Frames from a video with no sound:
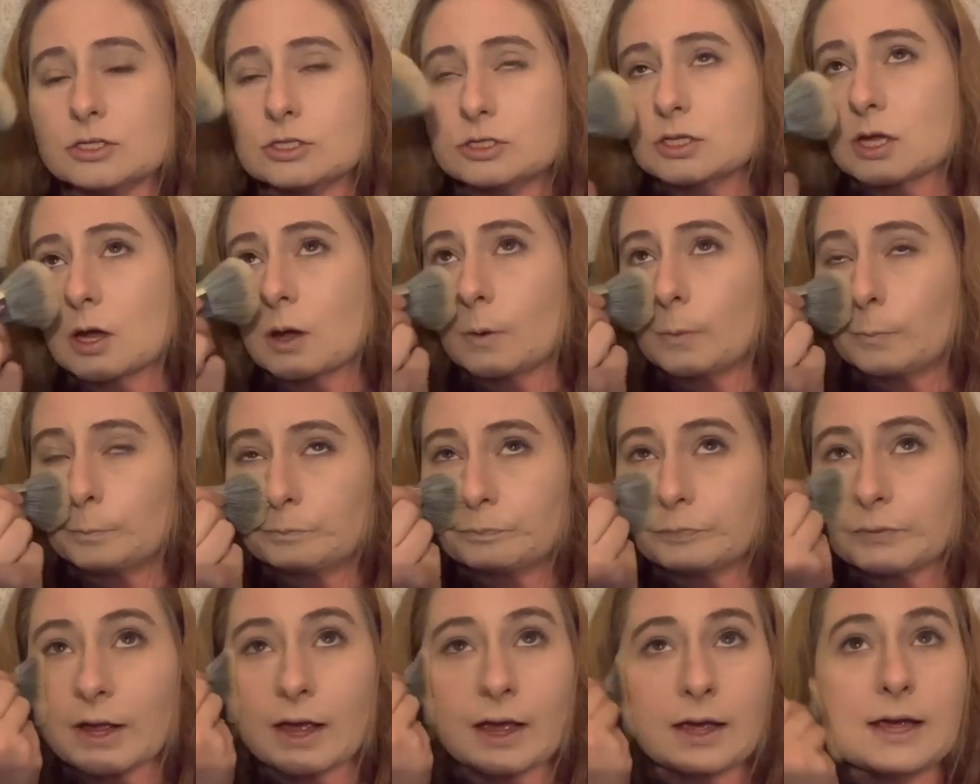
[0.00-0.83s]
So
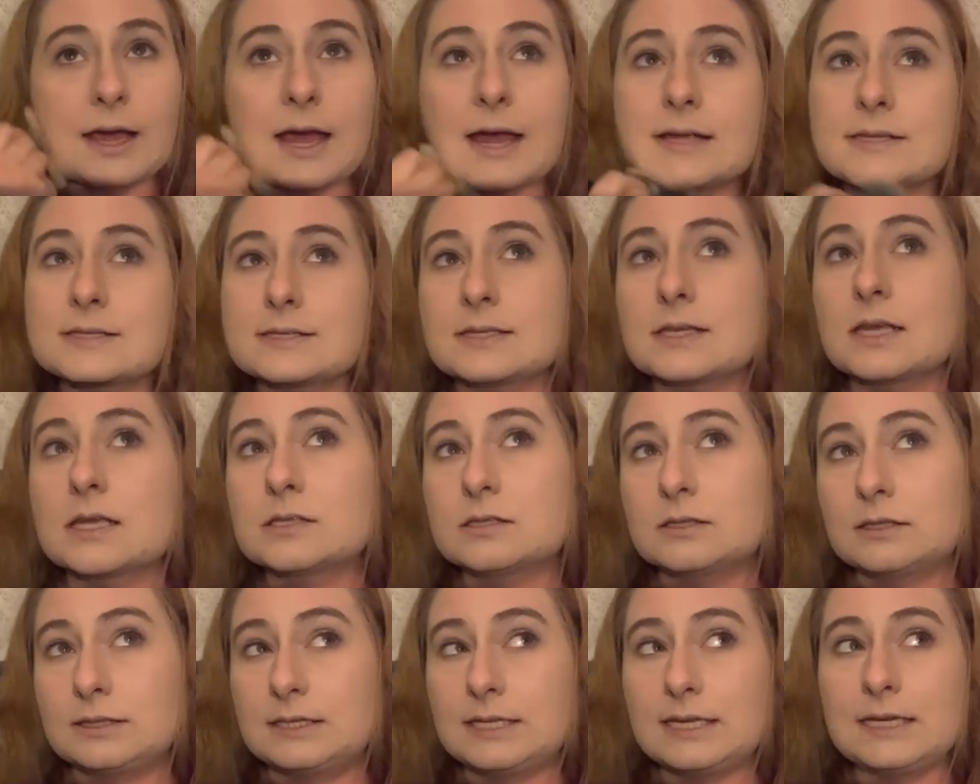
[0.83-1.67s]
I guess
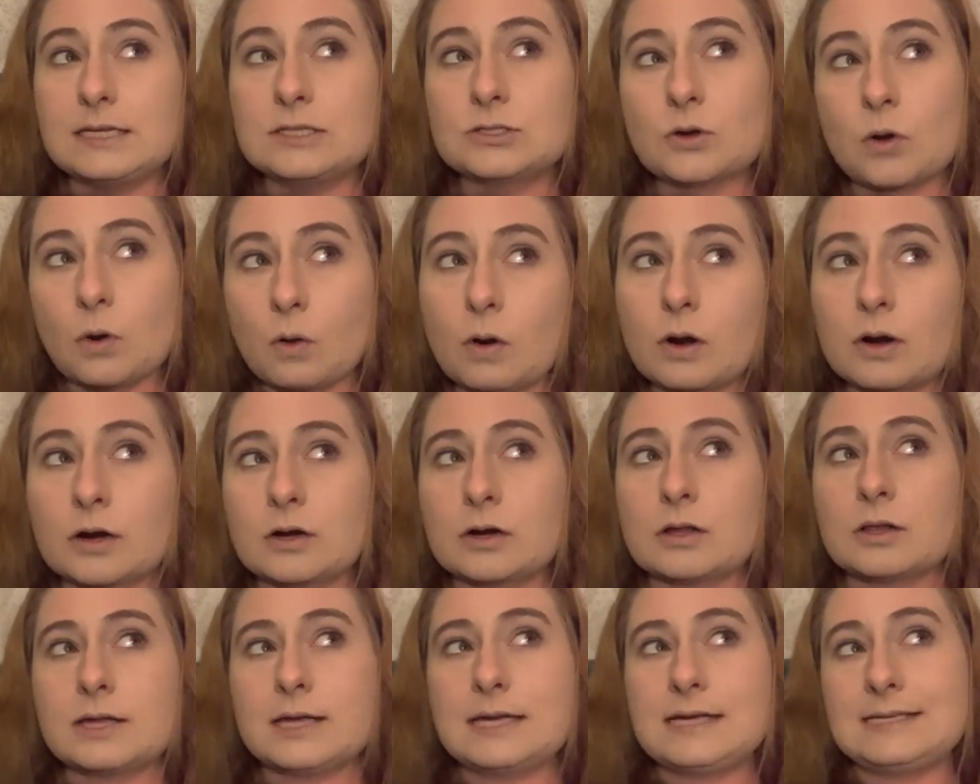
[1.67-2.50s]
these
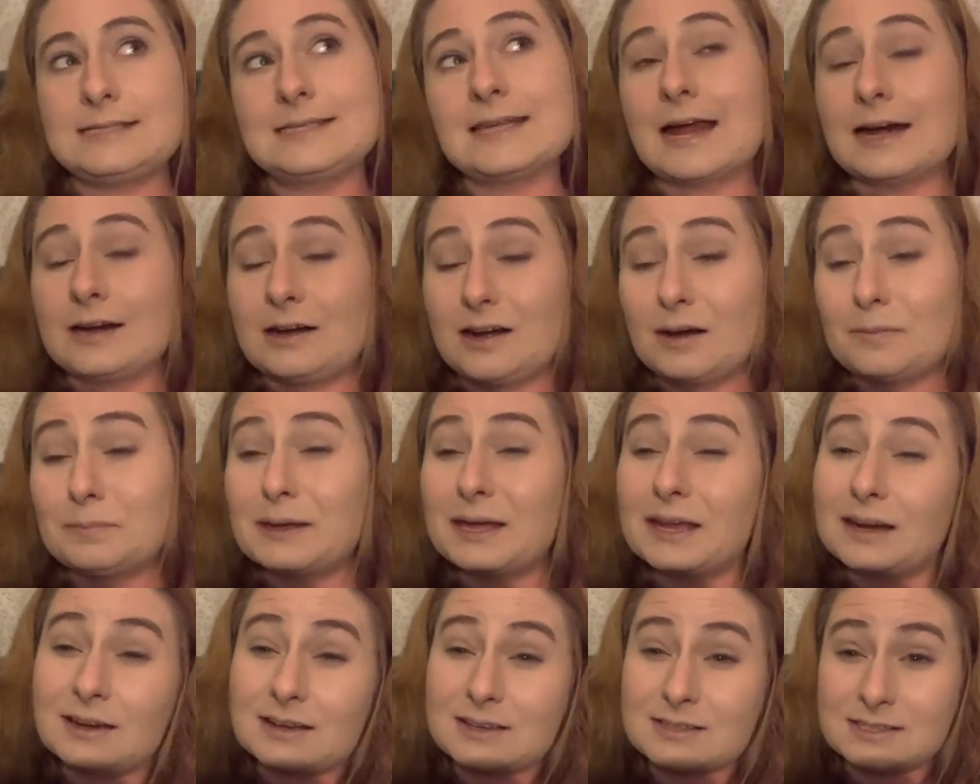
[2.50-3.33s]
orderlies ended up
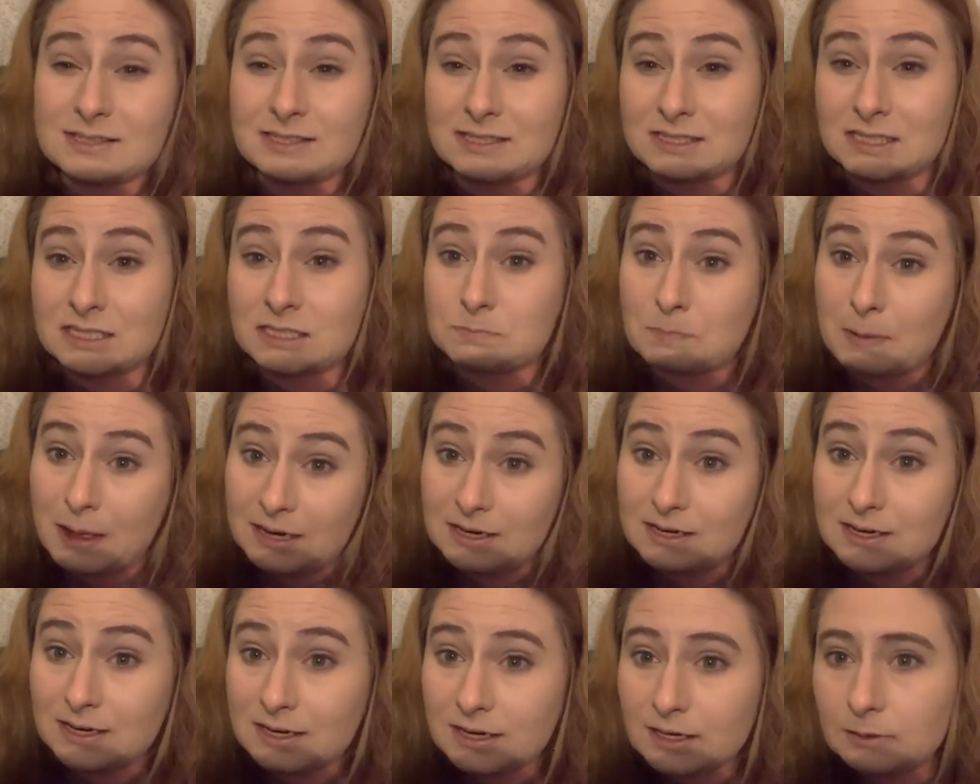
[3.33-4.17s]
getting
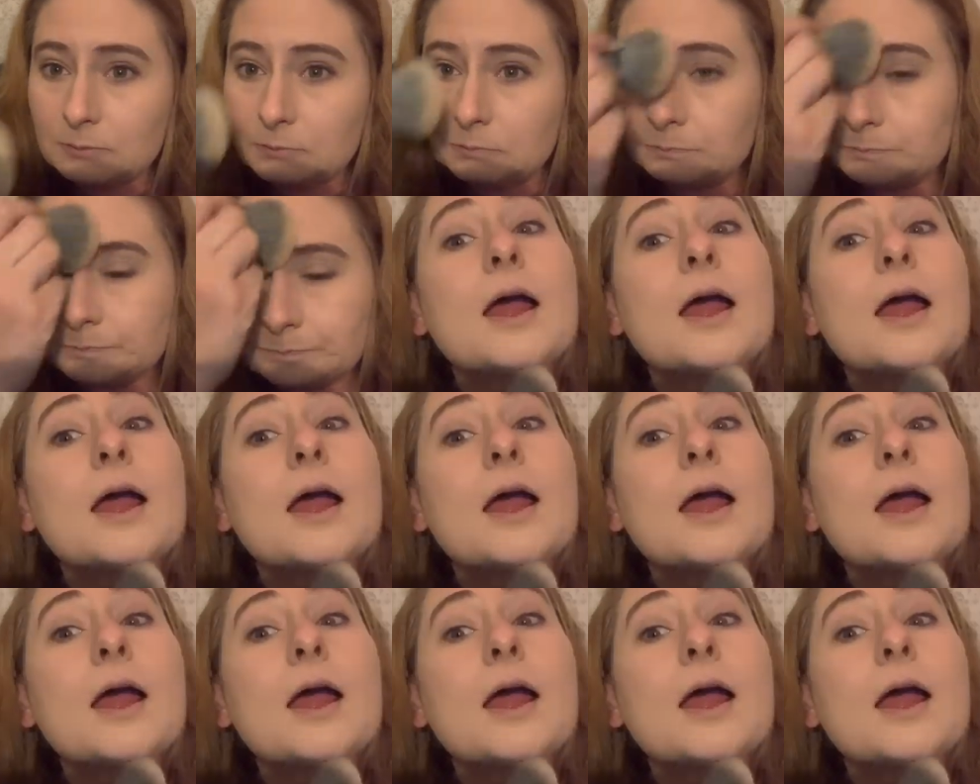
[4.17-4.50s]
suspended.